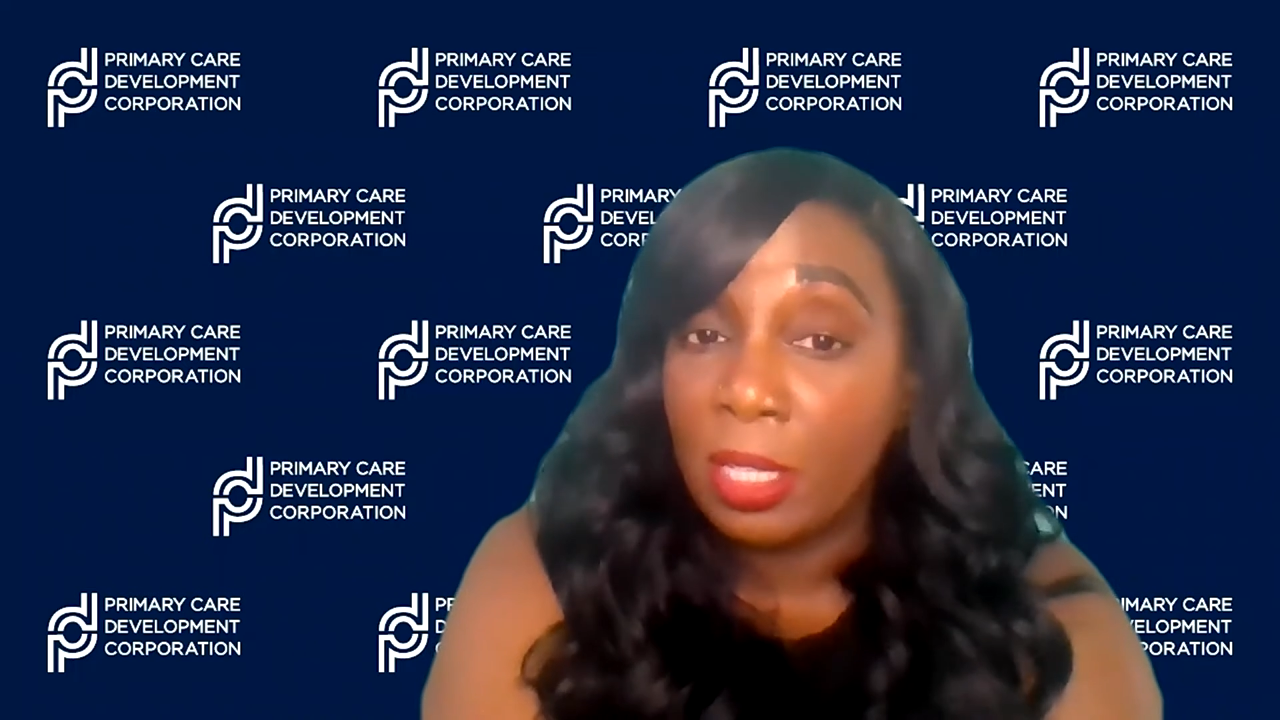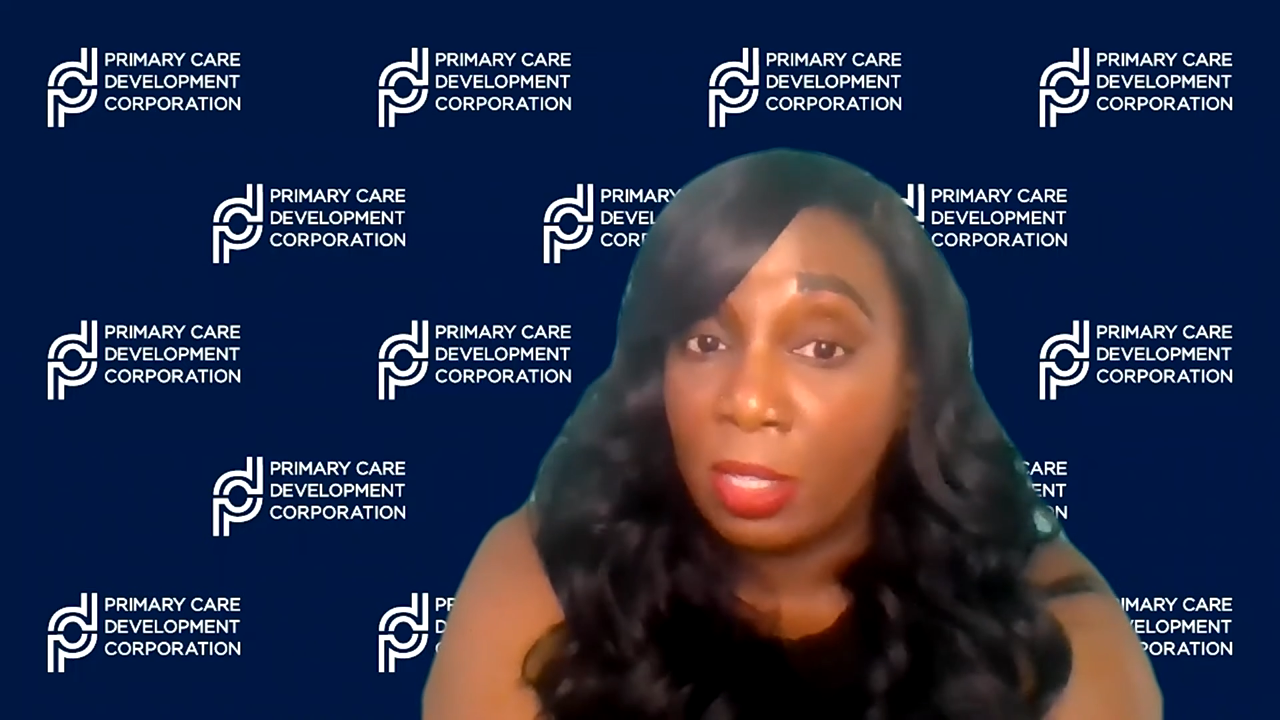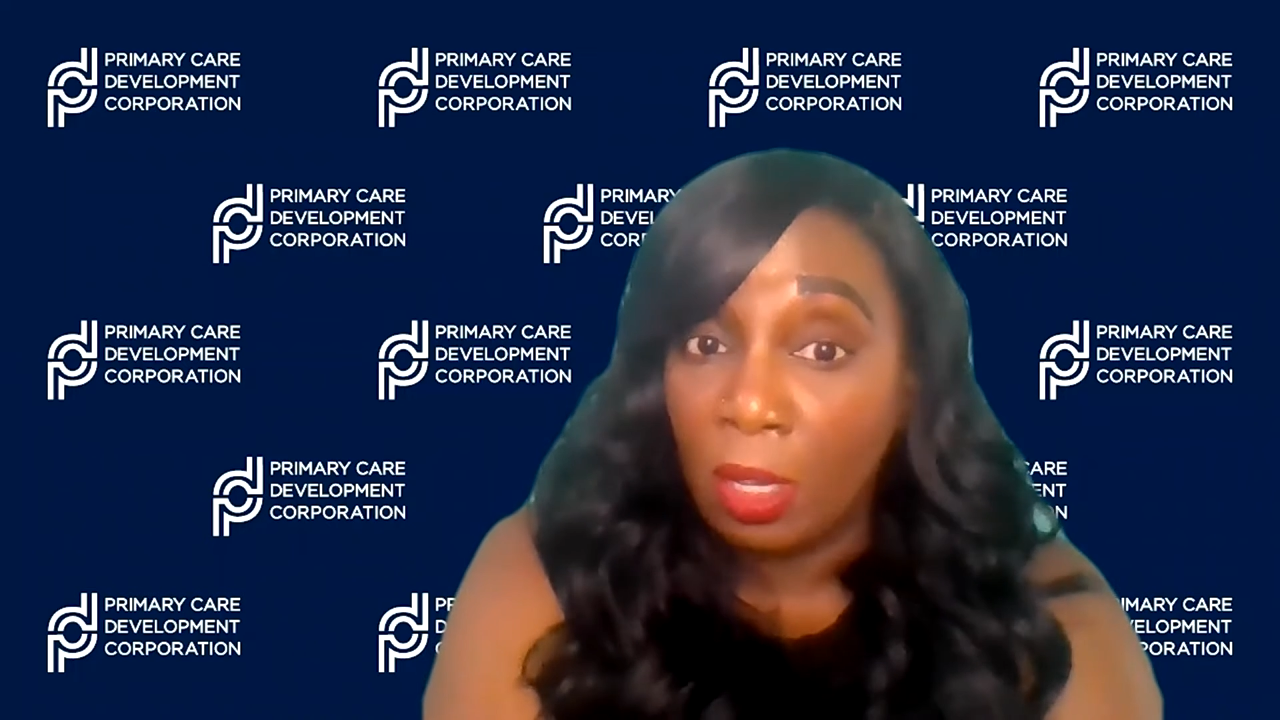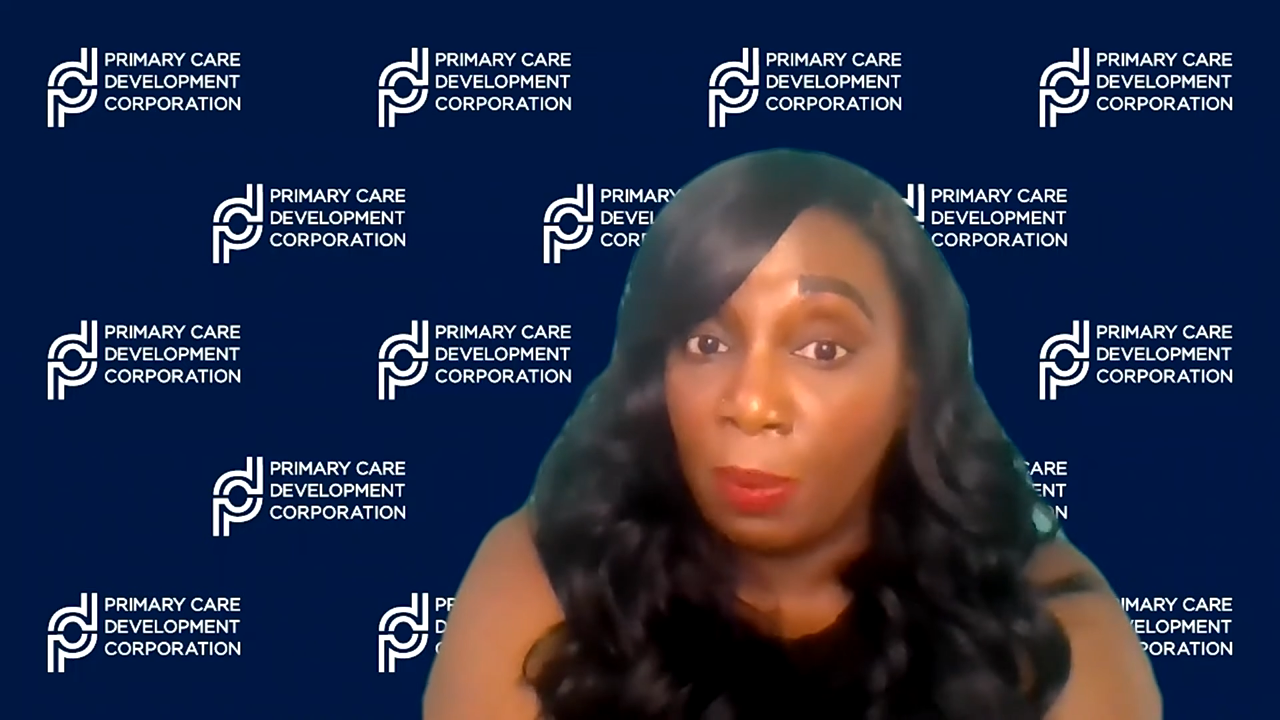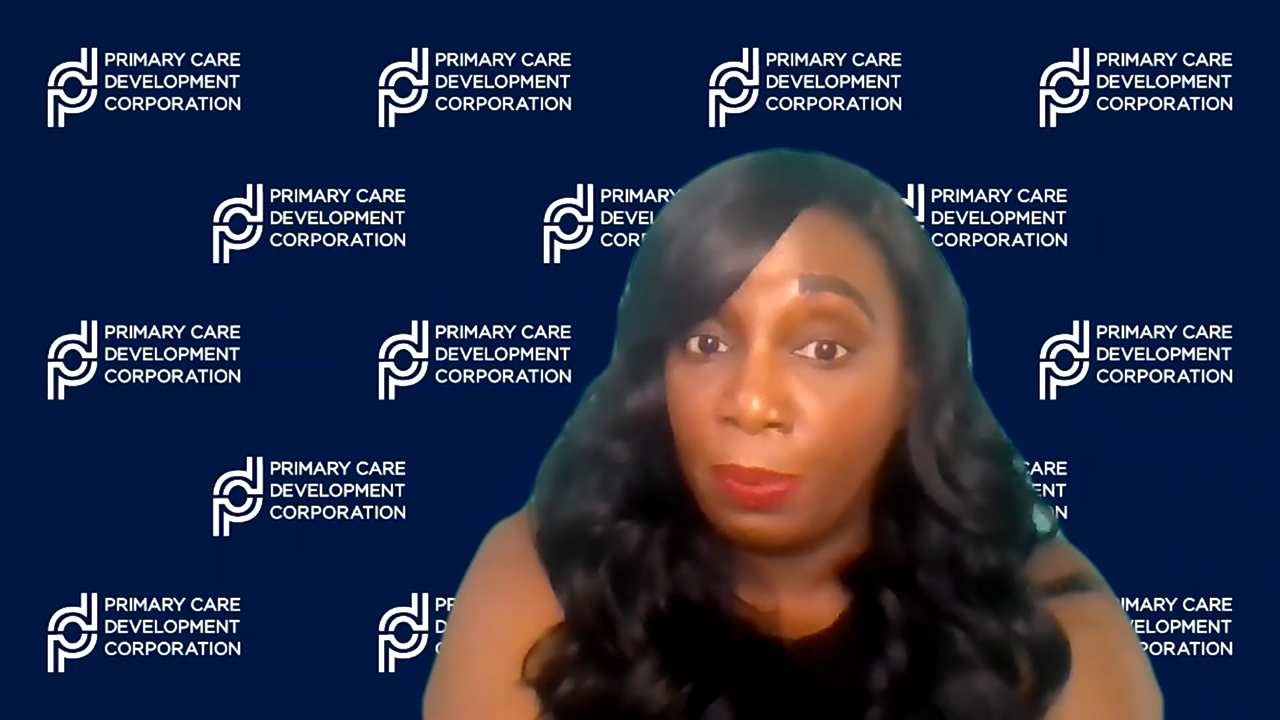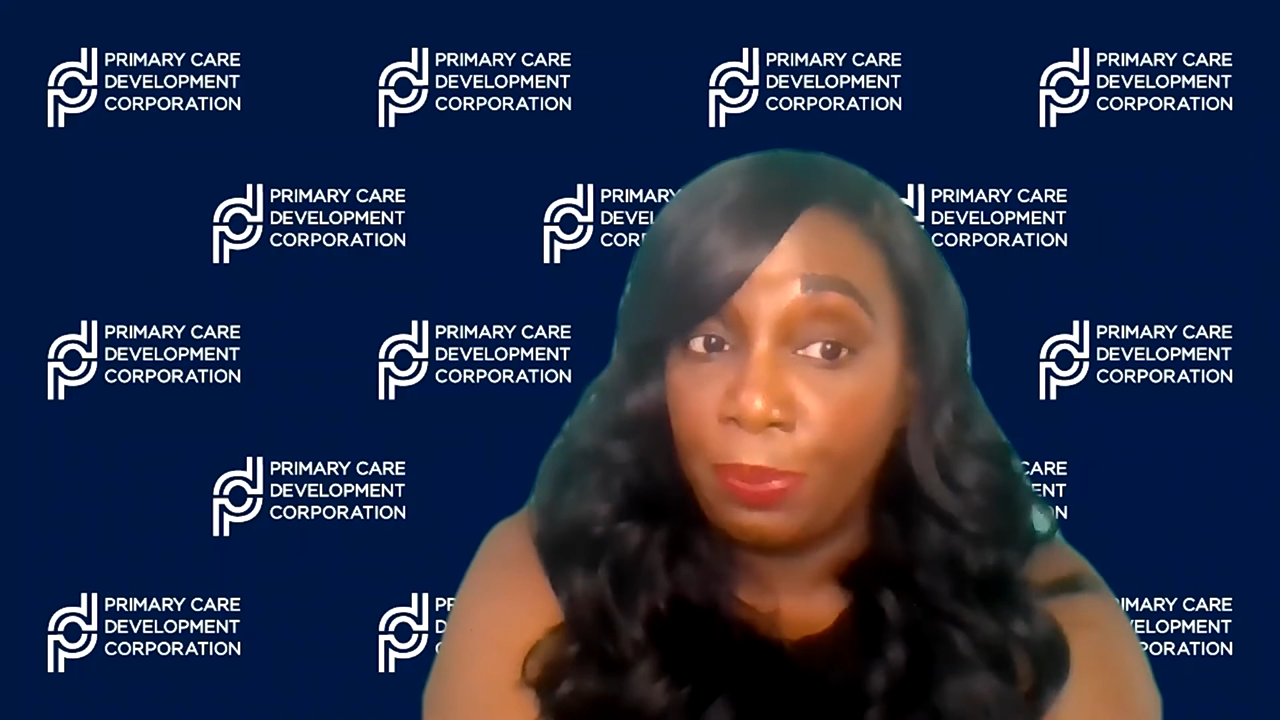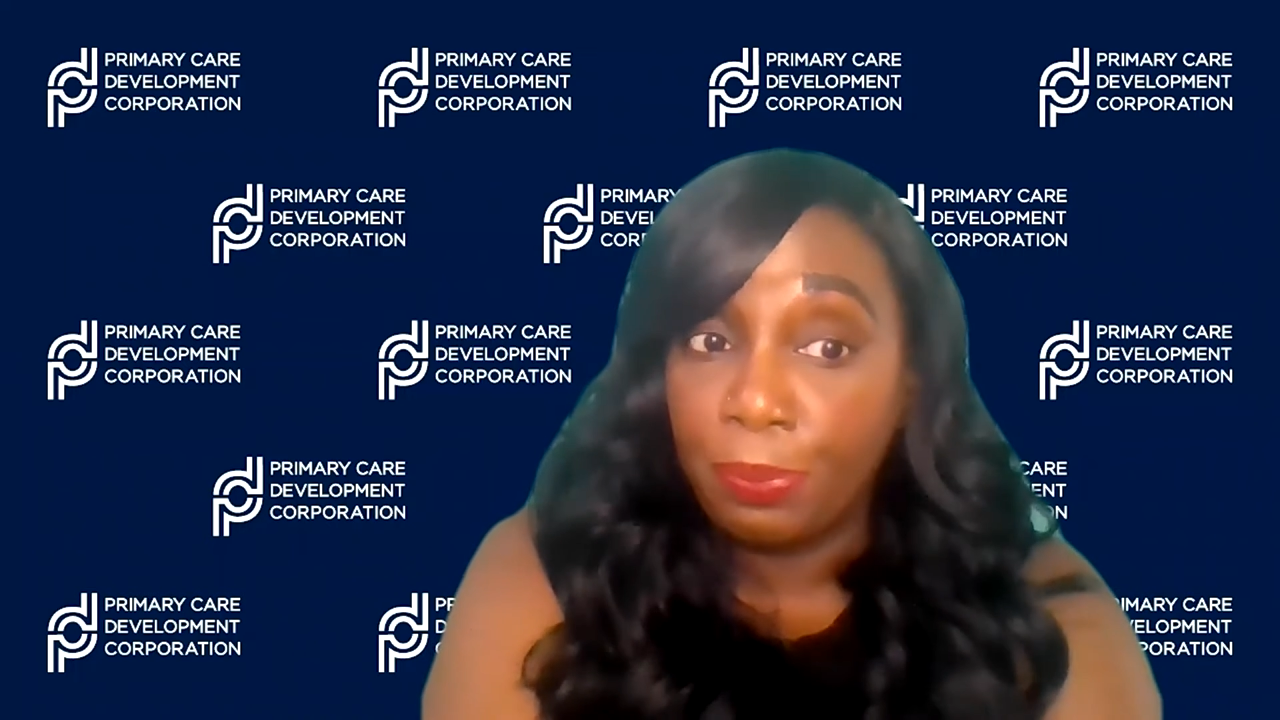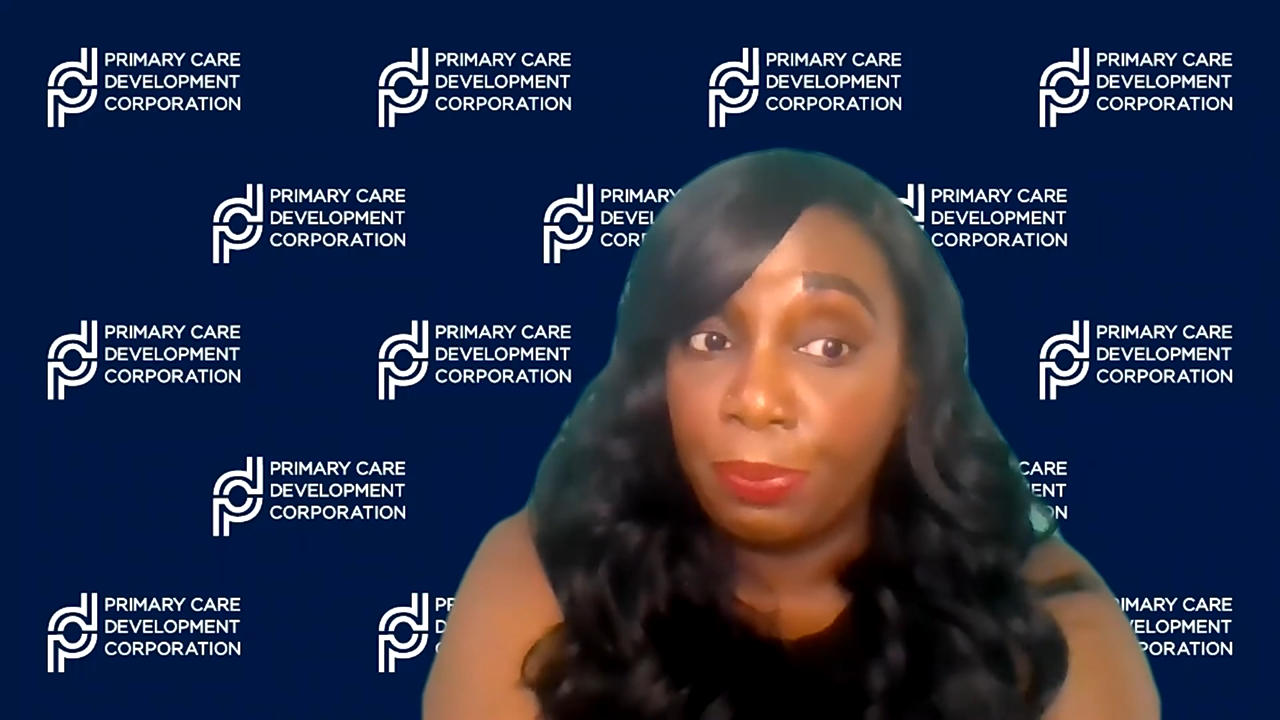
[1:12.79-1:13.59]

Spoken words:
system.